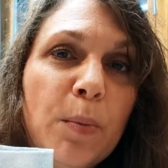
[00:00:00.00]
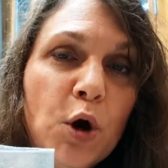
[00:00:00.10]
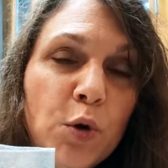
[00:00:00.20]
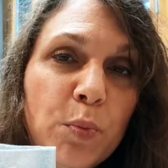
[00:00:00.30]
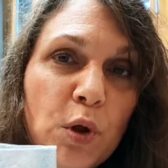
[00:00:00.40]

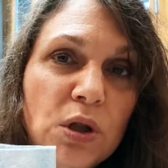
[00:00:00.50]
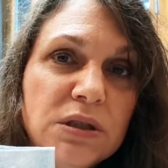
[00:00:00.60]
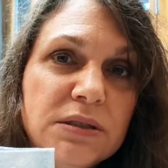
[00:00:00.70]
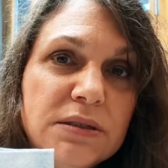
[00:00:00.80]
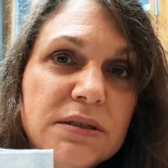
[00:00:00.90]
purple
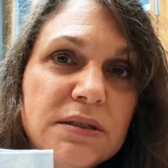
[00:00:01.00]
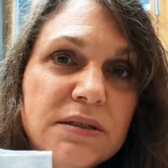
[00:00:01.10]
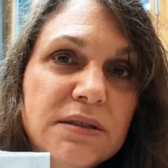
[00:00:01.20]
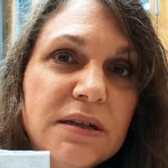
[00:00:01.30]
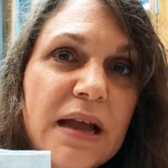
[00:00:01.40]

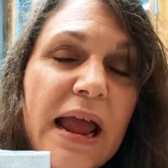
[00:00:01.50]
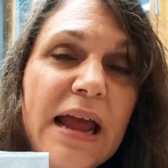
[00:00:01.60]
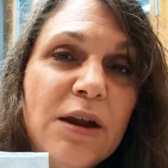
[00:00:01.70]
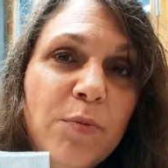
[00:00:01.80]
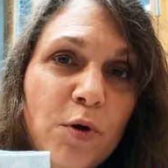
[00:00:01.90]

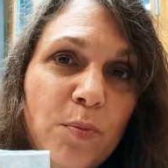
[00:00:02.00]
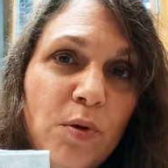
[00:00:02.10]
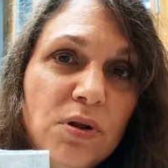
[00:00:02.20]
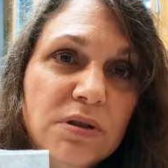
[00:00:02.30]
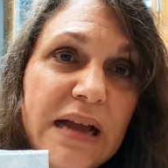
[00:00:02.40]
and
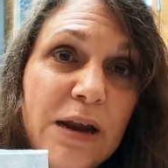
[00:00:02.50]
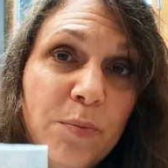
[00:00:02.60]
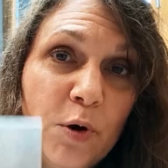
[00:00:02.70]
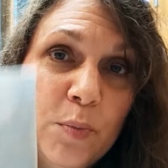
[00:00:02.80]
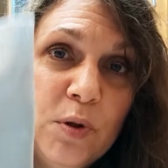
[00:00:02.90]
purple and
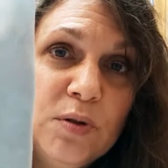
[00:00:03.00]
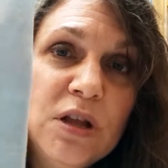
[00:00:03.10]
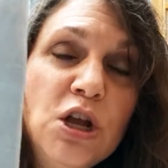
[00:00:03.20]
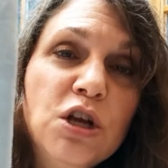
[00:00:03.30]
purple.